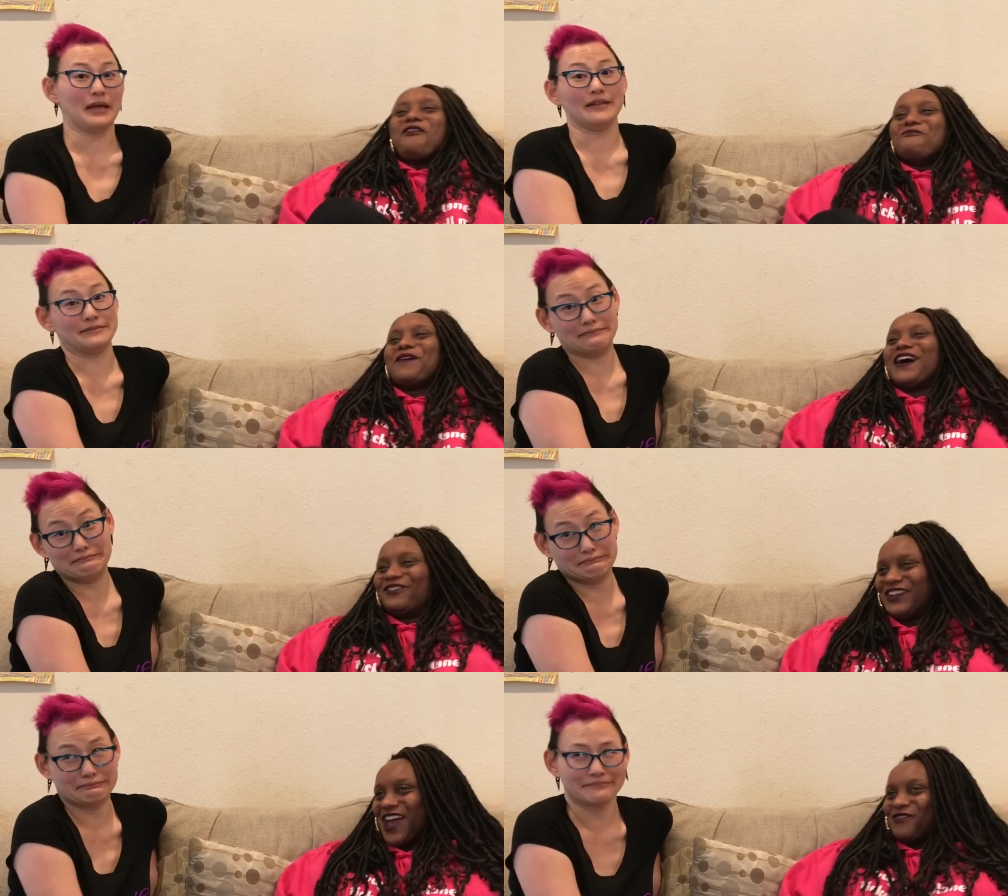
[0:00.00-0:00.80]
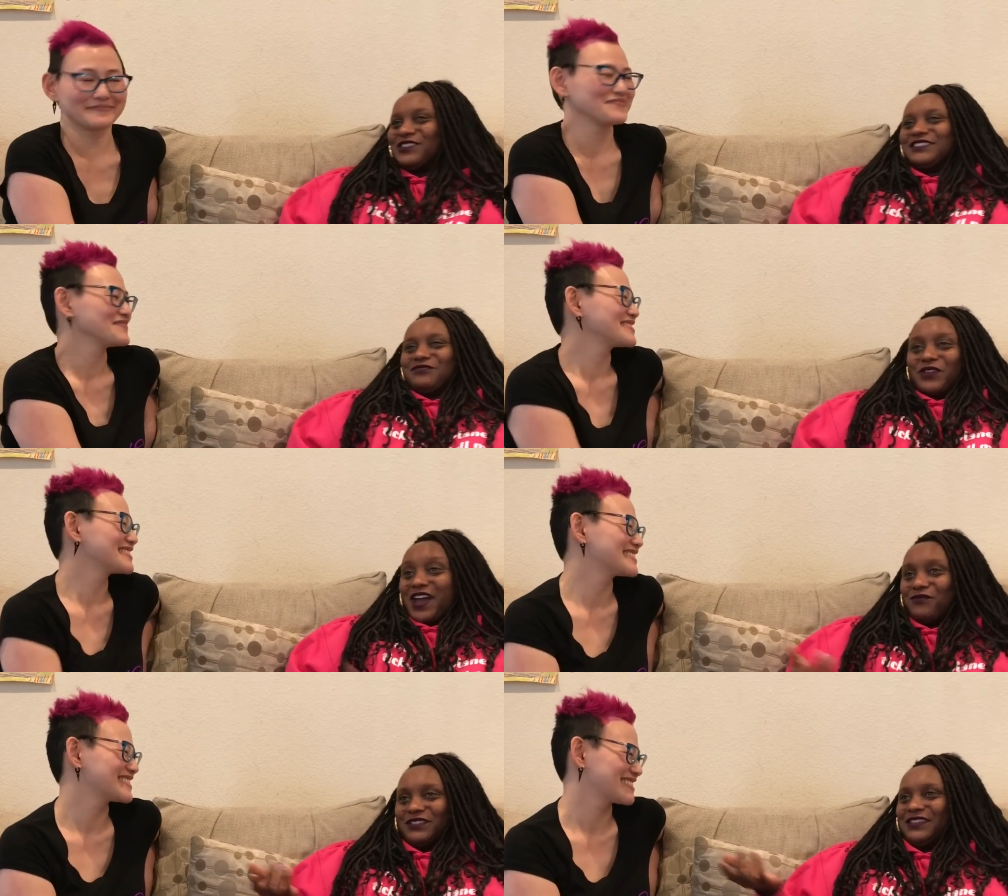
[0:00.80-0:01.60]
Speaker 1: but when I was when
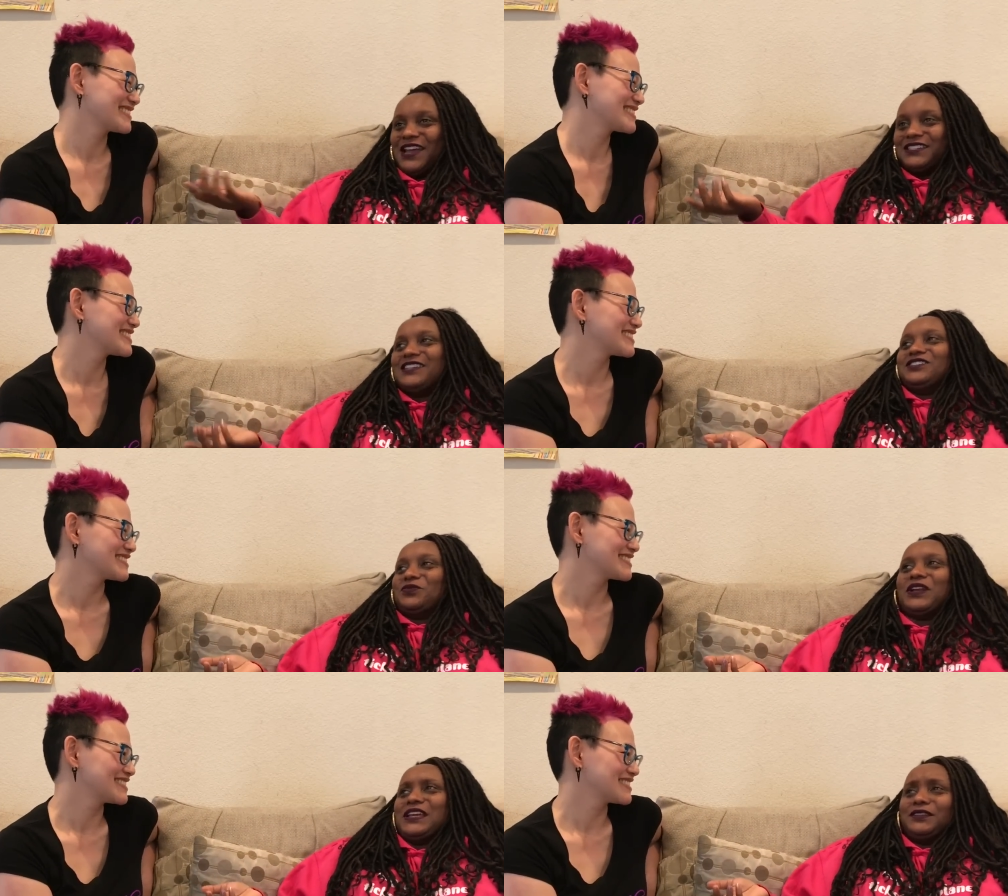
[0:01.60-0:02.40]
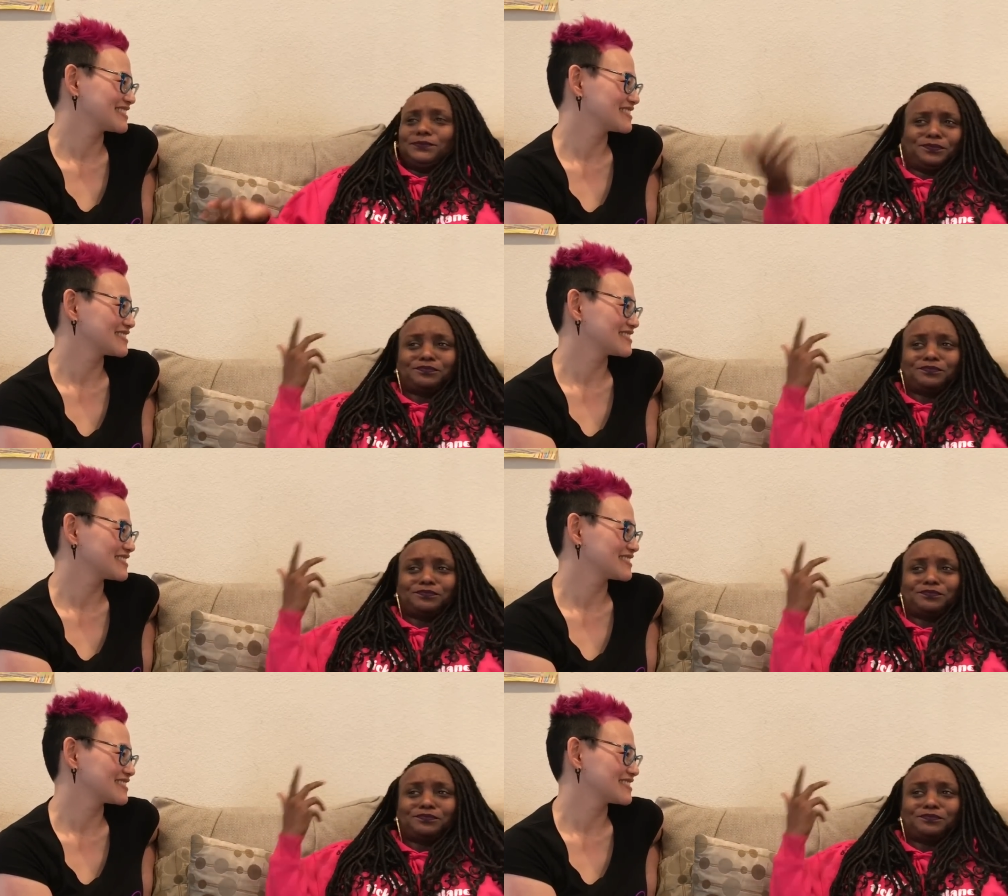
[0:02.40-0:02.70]
I was 19, 20,